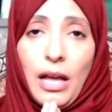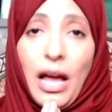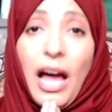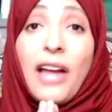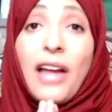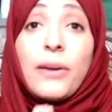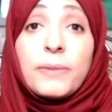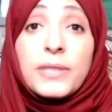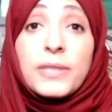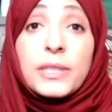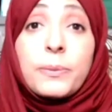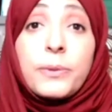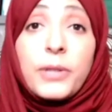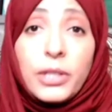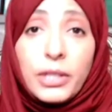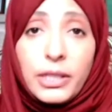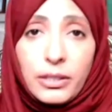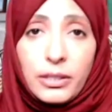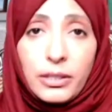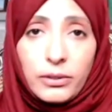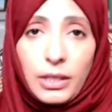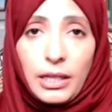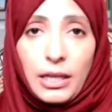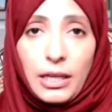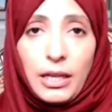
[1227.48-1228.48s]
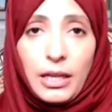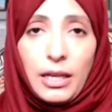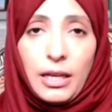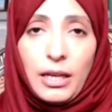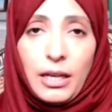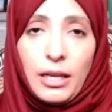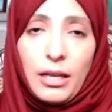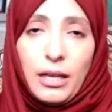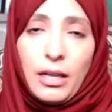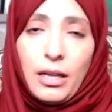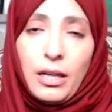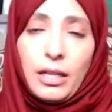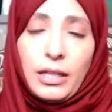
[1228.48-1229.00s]
Arab Spring
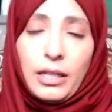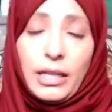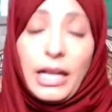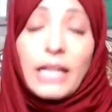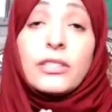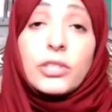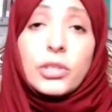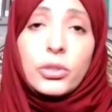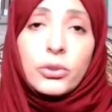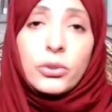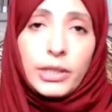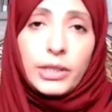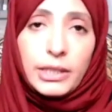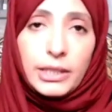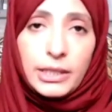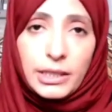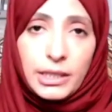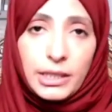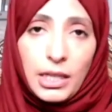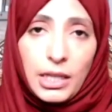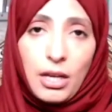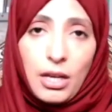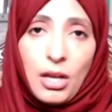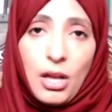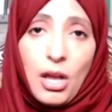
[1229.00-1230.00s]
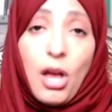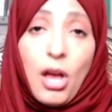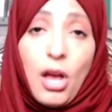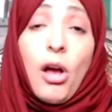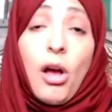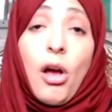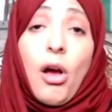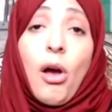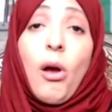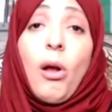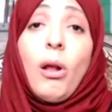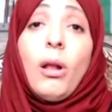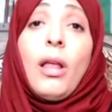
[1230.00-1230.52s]
countries.
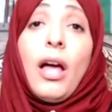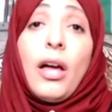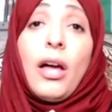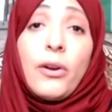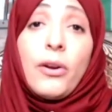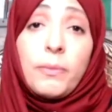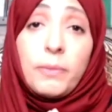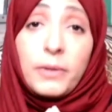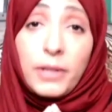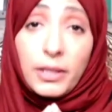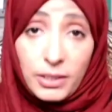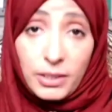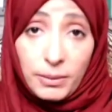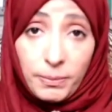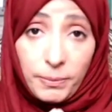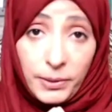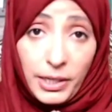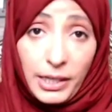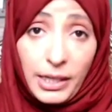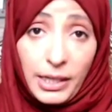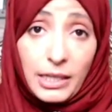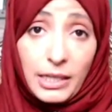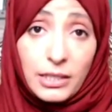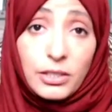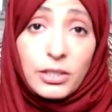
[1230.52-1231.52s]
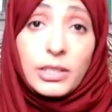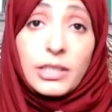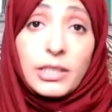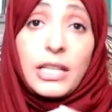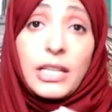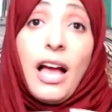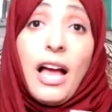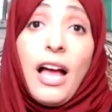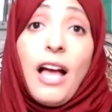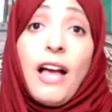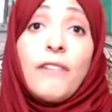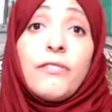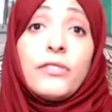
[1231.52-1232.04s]
All Arab Spring countries,
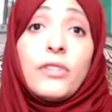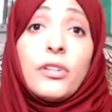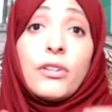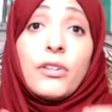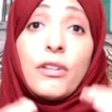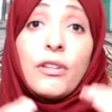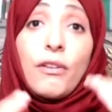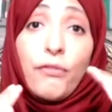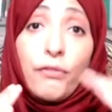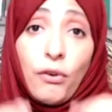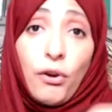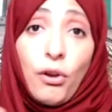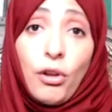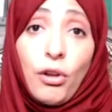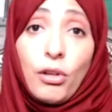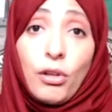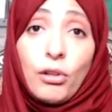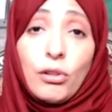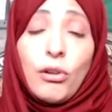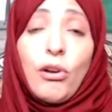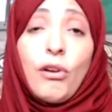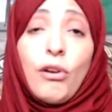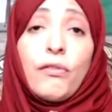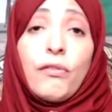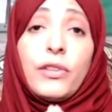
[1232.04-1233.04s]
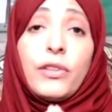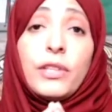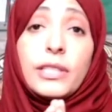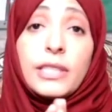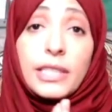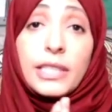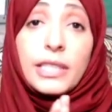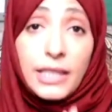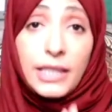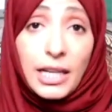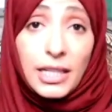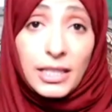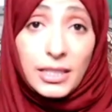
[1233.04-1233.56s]
after the fall of the
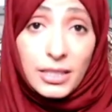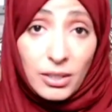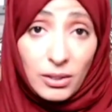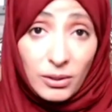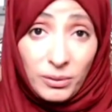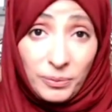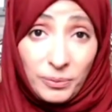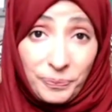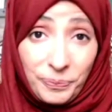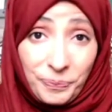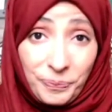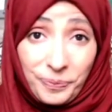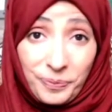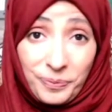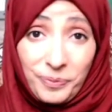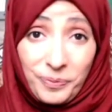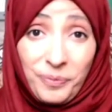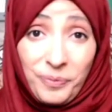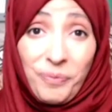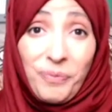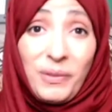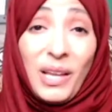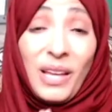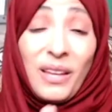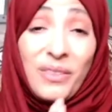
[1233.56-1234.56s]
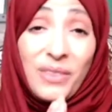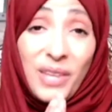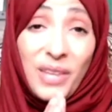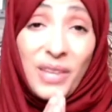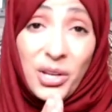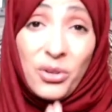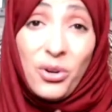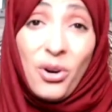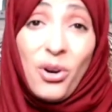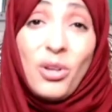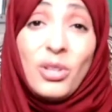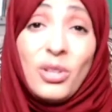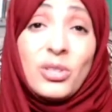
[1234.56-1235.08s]
dictator,
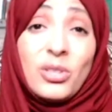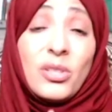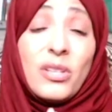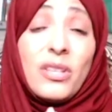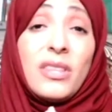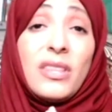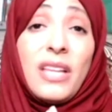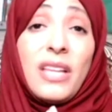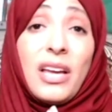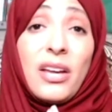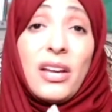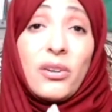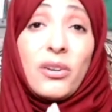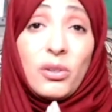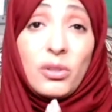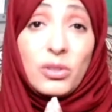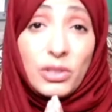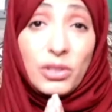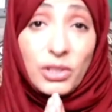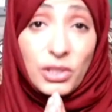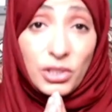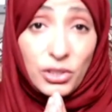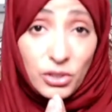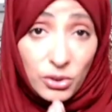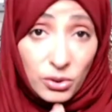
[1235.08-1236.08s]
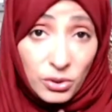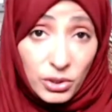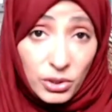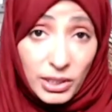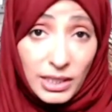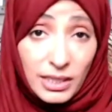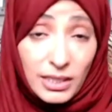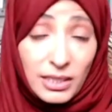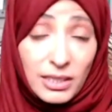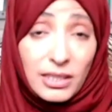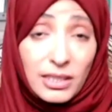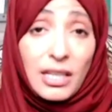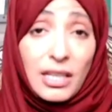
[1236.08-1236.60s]
they wrote in their
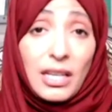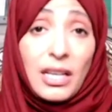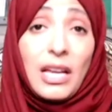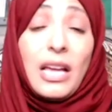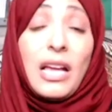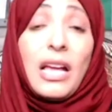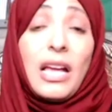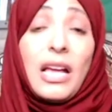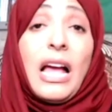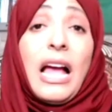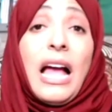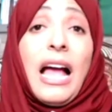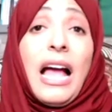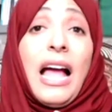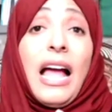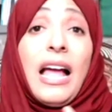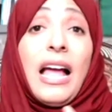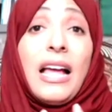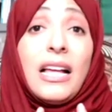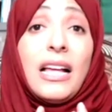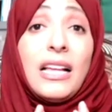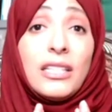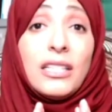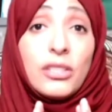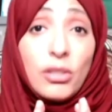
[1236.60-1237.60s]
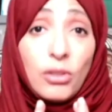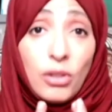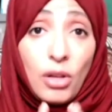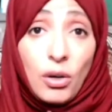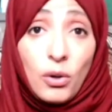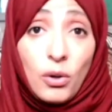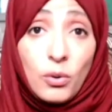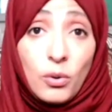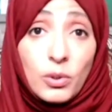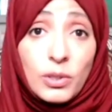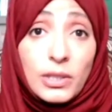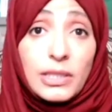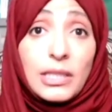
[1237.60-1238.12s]
constitutions and
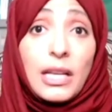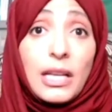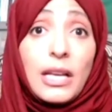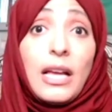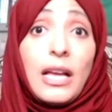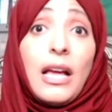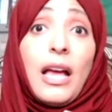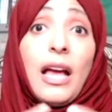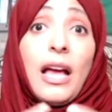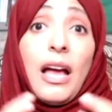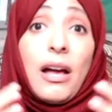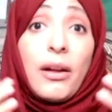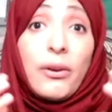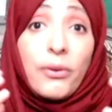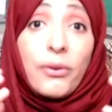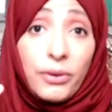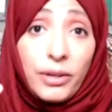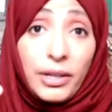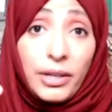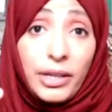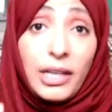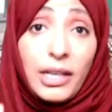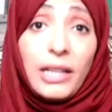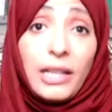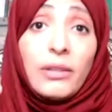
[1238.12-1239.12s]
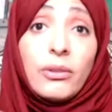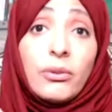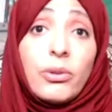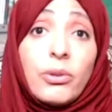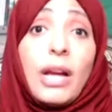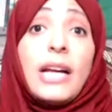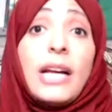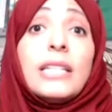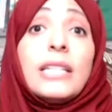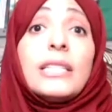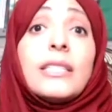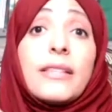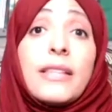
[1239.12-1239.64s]
laws real
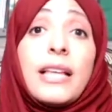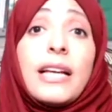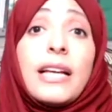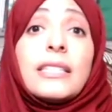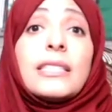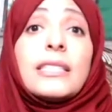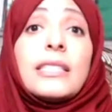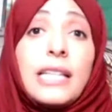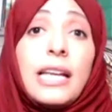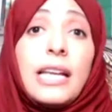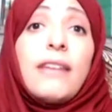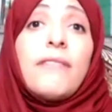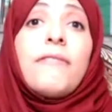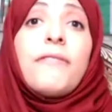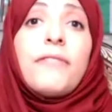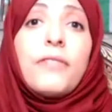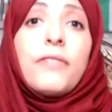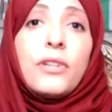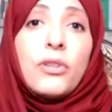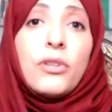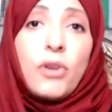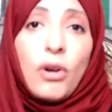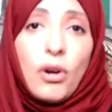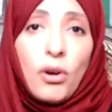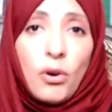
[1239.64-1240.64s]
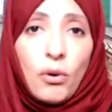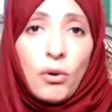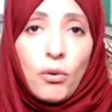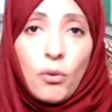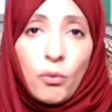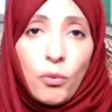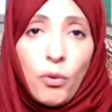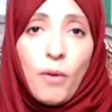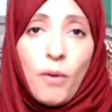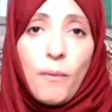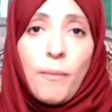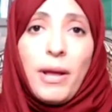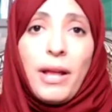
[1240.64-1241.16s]
rights that give, you know,
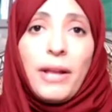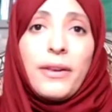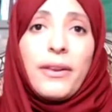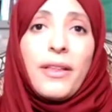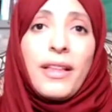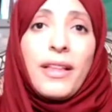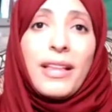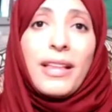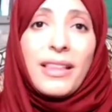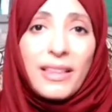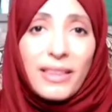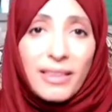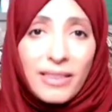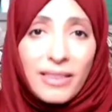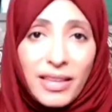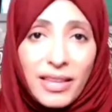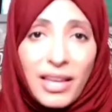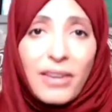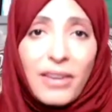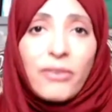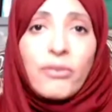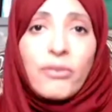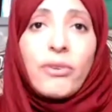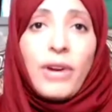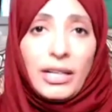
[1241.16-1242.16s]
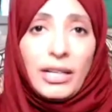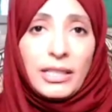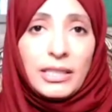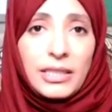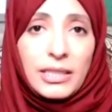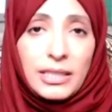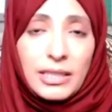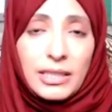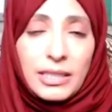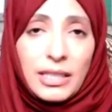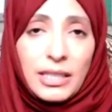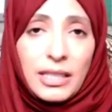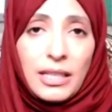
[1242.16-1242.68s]
women their
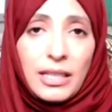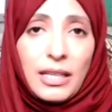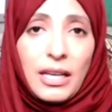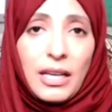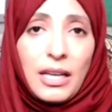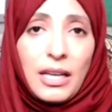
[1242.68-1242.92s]
rights.